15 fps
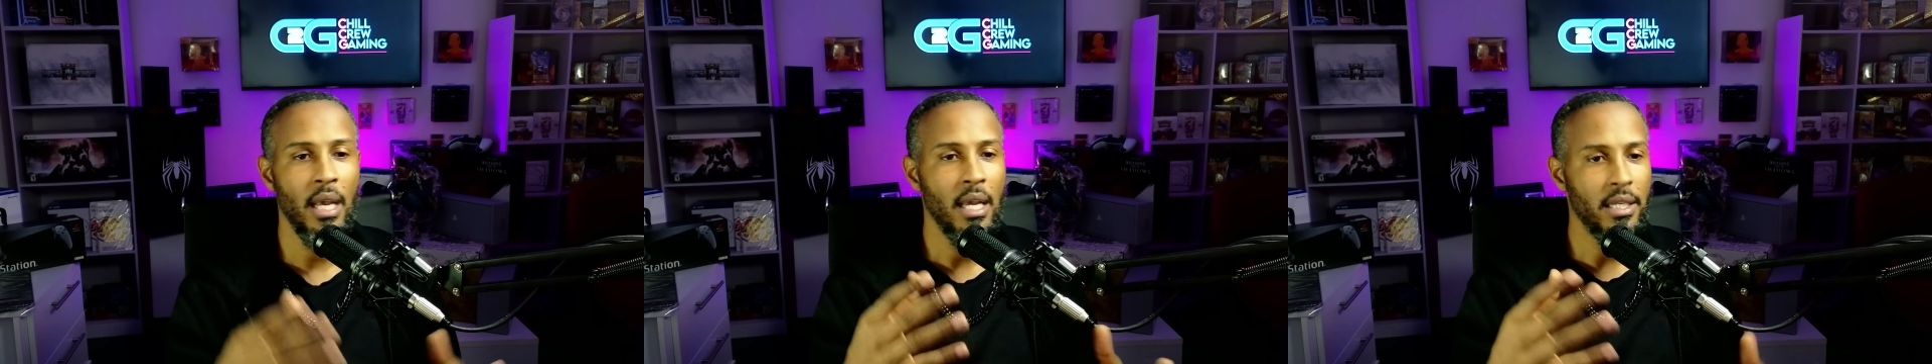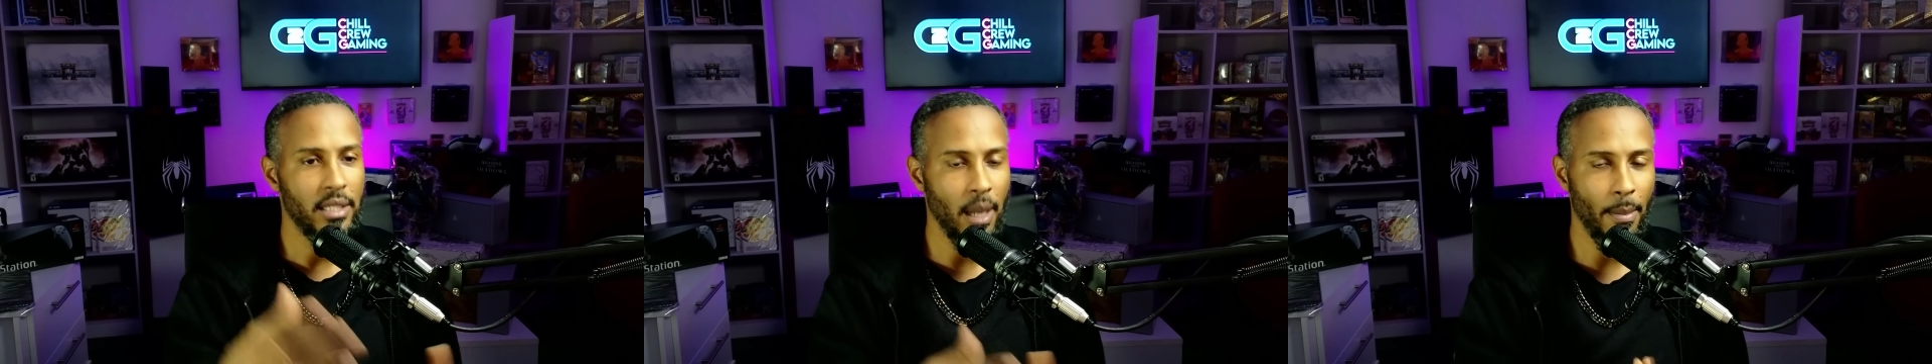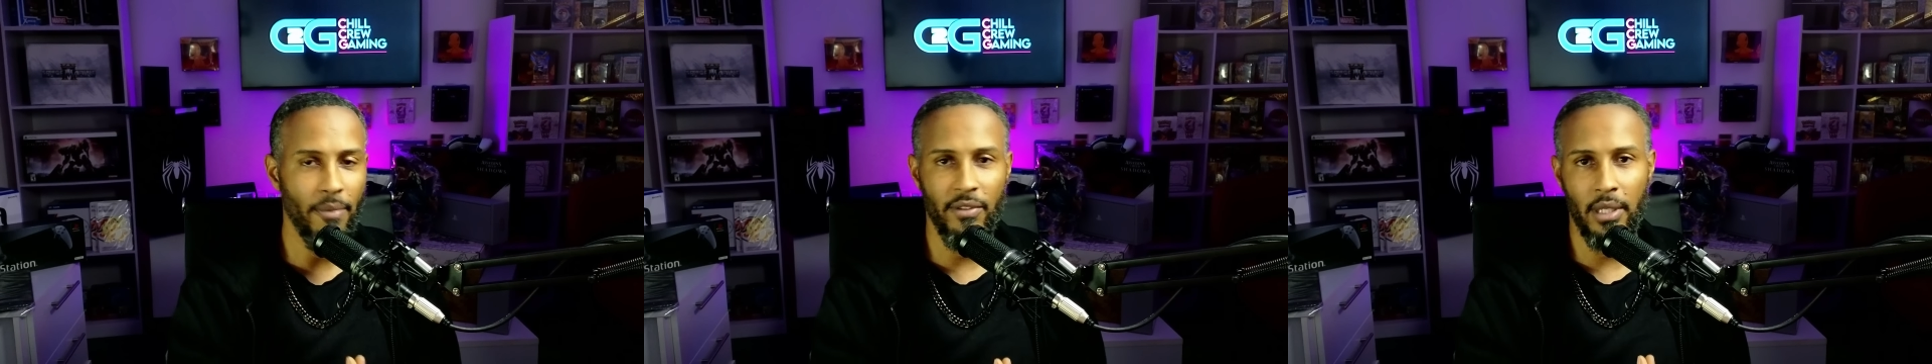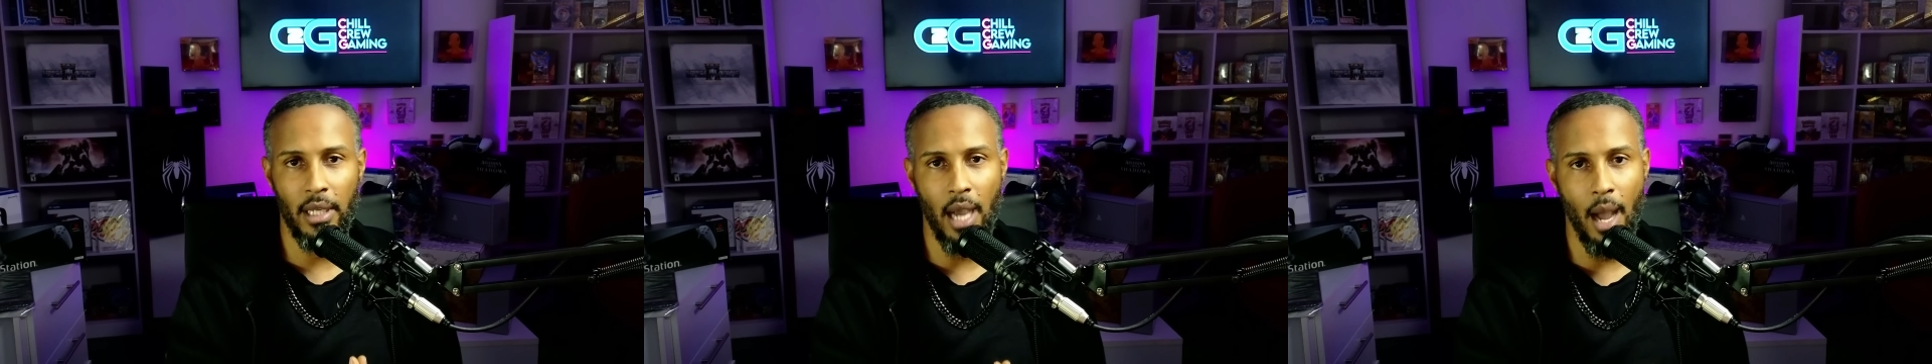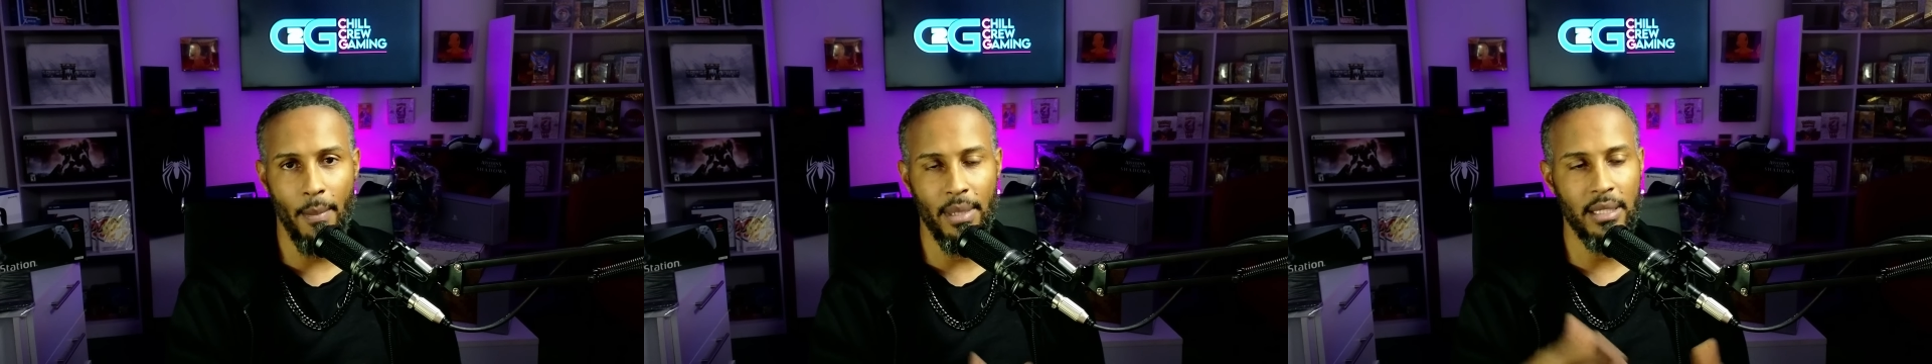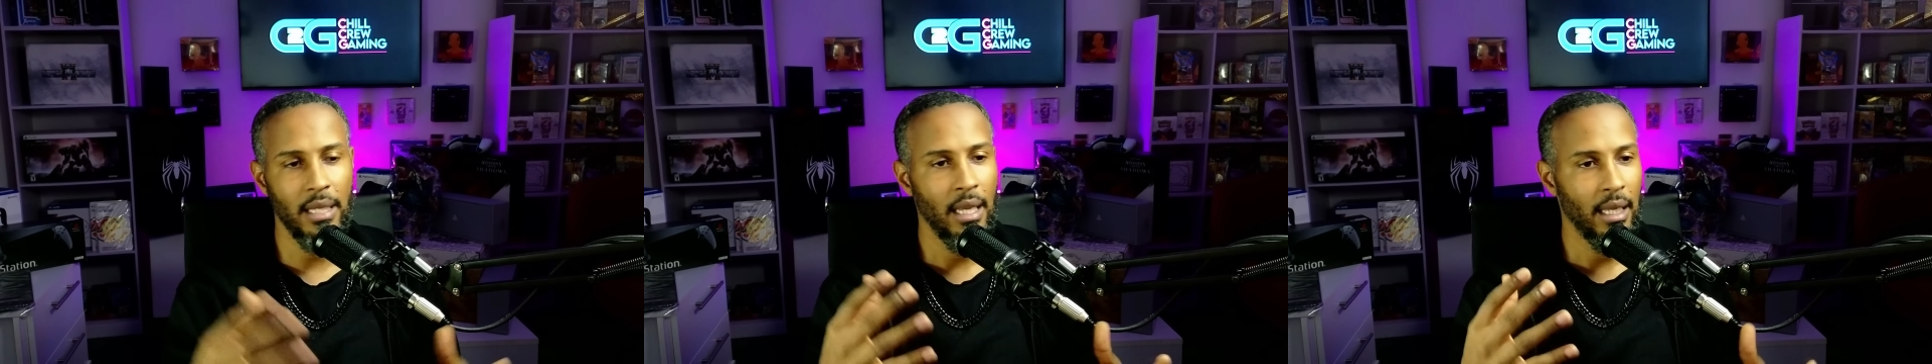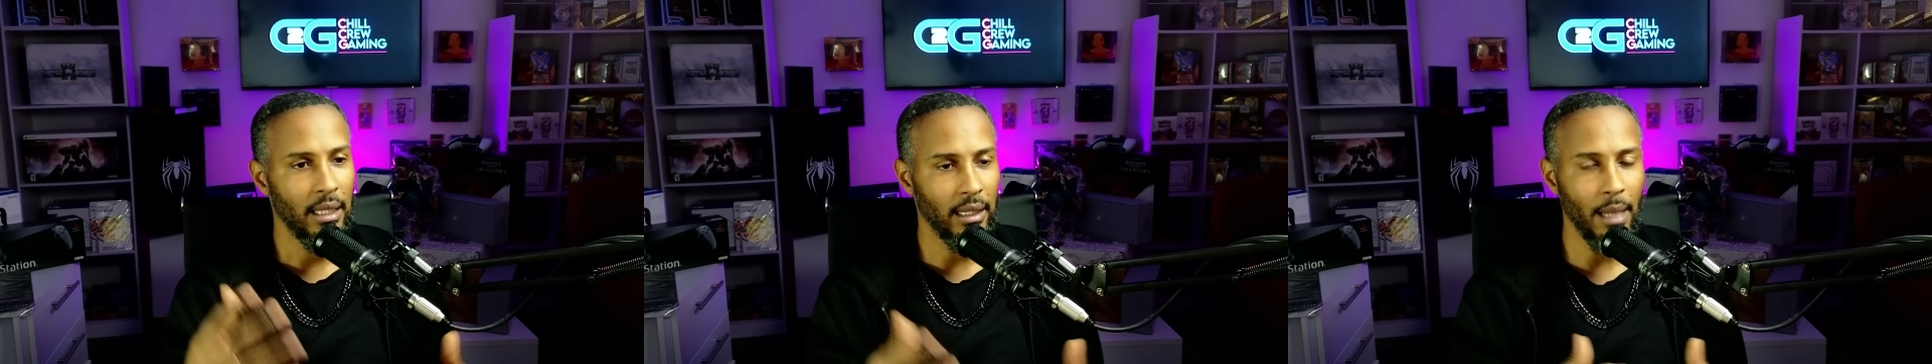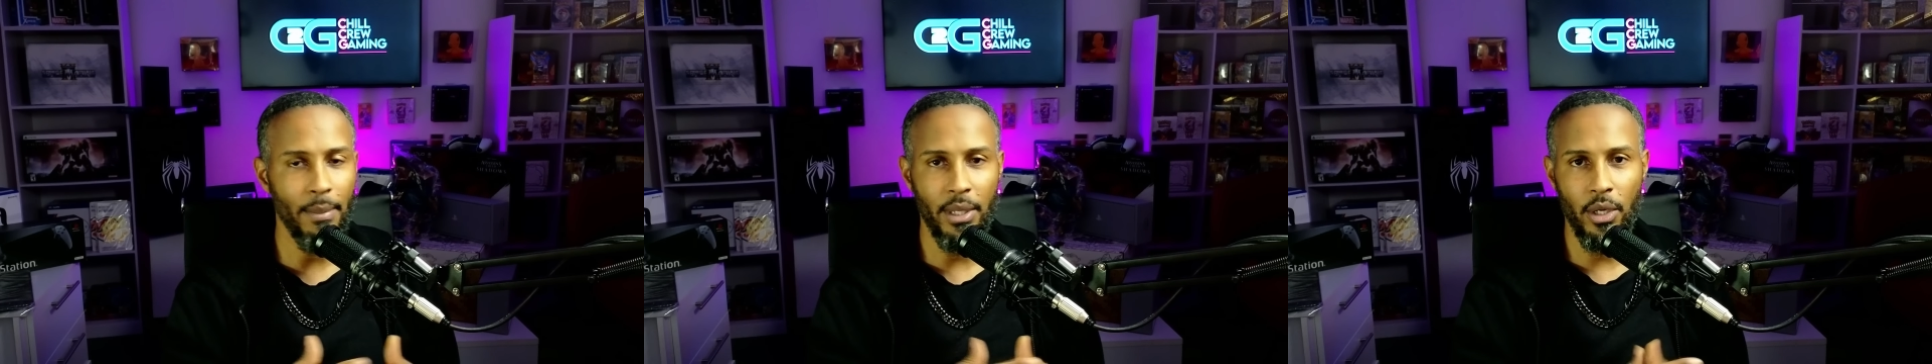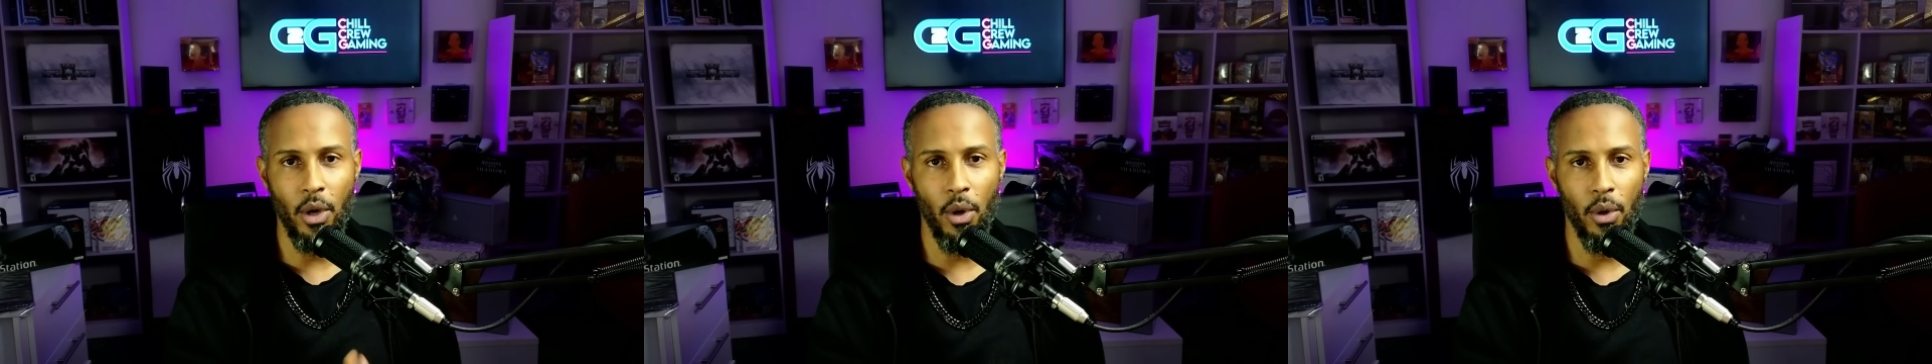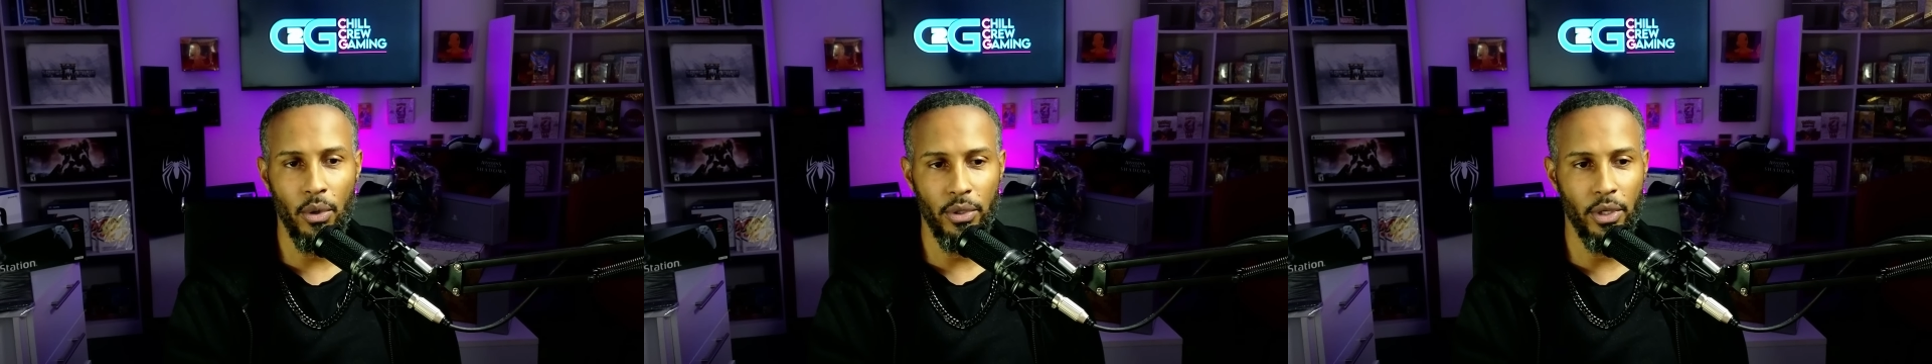jump up in the comments. Let me
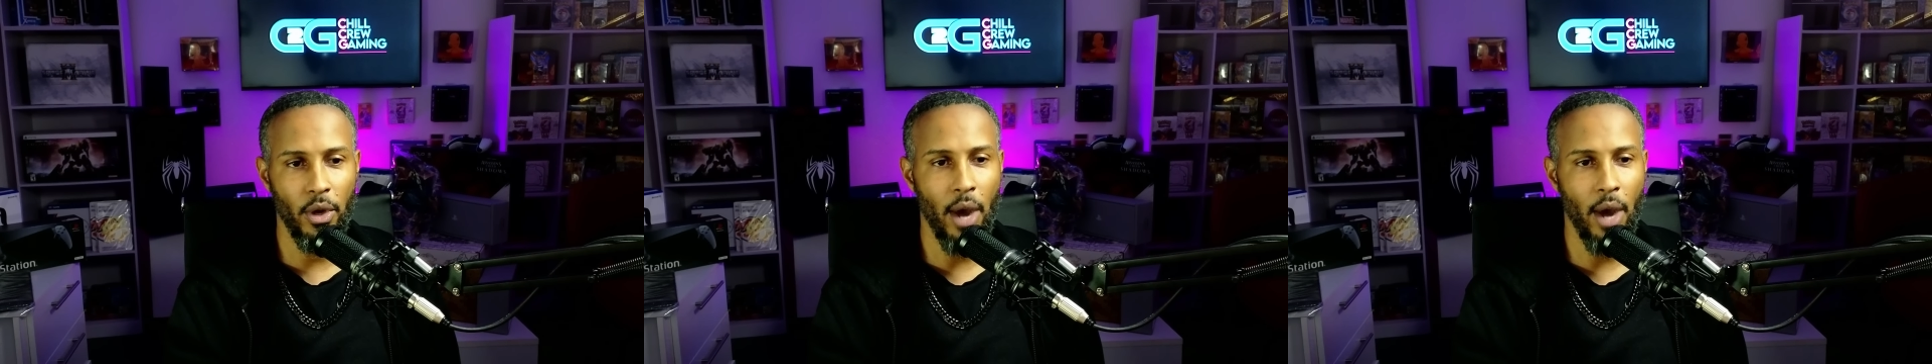know,